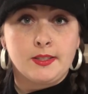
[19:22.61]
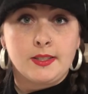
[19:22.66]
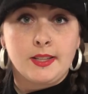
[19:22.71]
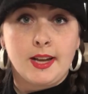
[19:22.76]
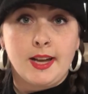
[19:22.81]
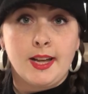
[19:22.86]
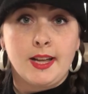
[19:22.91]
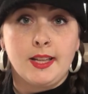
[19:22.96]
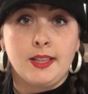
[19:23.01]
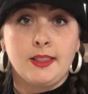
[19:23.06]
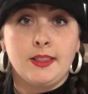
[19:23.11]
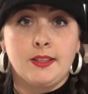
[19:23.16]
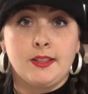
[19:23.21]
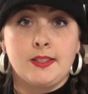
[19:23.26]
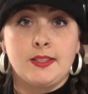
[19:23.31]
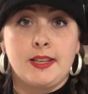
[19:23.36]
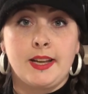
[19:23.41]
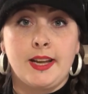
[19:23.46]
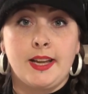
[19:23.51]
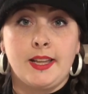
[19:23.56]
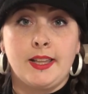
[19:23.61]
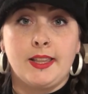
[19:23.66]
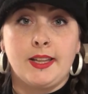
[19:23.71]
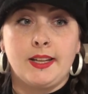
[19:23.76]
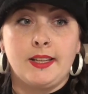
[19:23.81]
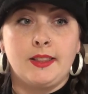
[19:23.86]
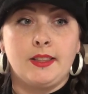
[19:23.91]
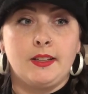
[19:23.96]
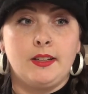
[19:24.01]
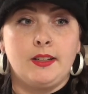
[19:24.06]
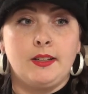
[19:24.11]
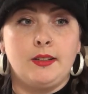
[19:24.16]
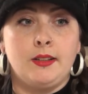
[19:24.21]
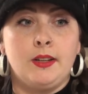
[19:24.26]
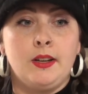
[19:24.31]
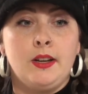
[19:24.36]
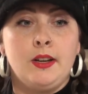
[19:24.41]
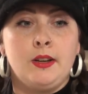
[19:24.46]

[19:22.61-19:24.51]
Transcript: that they'll say that the